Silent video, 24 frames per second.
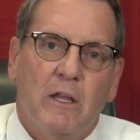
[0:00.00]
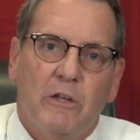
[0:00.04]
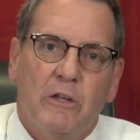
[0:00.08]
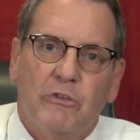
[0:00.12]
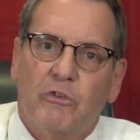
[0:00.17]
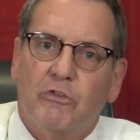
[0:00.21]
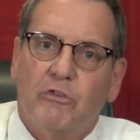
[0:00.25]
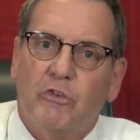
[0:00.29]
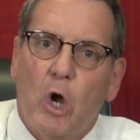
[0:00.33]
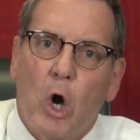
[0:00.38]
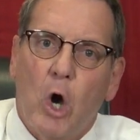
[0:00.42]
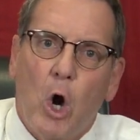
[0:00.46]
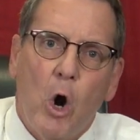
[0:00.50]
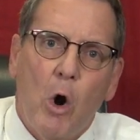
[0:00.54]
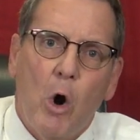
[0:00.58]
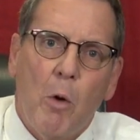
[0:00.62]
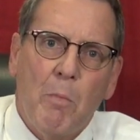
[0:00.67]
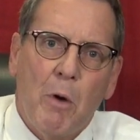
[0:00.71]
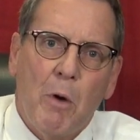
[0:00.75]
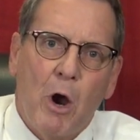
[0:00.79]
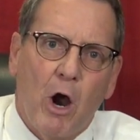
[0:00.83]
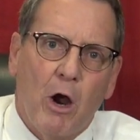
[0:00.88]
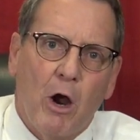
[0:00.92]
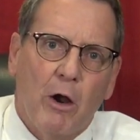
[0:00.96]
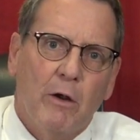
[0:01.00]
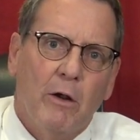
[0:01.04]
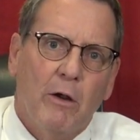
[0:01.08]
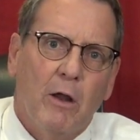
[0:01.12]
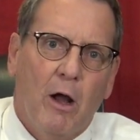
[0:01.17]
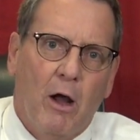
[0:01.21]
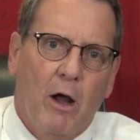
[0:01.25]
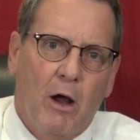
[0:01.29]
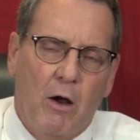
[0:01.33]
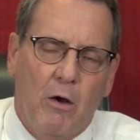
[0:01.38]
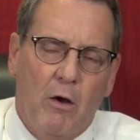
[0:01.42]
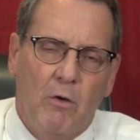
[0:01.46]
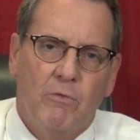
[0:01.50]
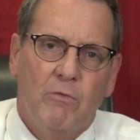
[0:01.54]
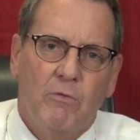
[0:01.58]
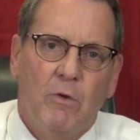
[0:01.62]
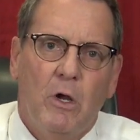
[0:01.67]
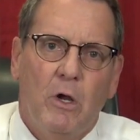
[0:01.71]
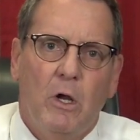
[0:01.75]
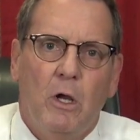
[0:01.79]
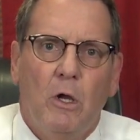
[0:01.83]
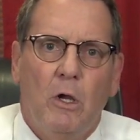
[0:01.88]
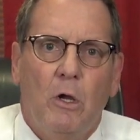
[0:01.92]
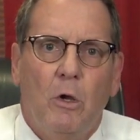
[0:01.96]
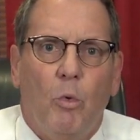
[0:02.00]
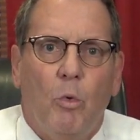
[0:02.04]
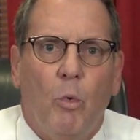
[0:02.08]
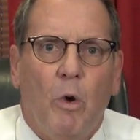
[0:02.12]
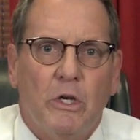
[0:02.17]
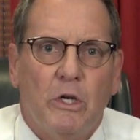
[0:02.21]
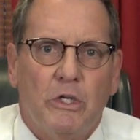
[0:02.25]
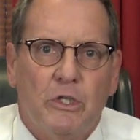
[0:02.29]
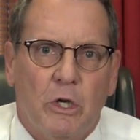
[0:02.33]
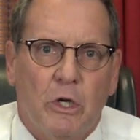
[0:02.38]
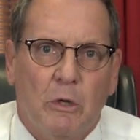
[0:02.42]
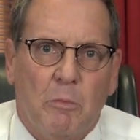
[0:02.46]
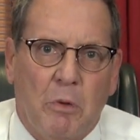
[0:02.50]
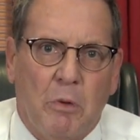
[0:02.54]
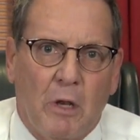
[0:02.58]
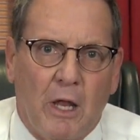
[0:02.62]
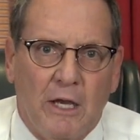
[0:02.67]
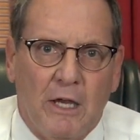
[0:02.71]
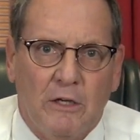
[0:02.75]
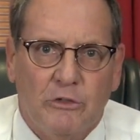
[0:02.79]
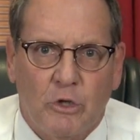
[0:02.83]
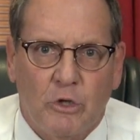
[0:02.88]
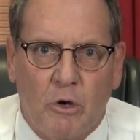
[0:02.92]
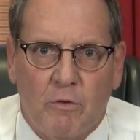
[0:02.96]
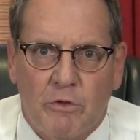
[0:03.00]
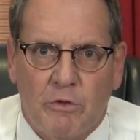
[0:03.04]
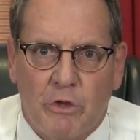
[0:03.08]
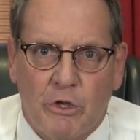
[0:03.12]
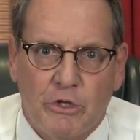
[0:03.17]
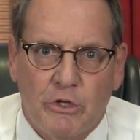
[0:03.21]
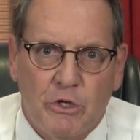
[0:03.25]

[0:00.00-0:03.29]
This is all part of what took place over the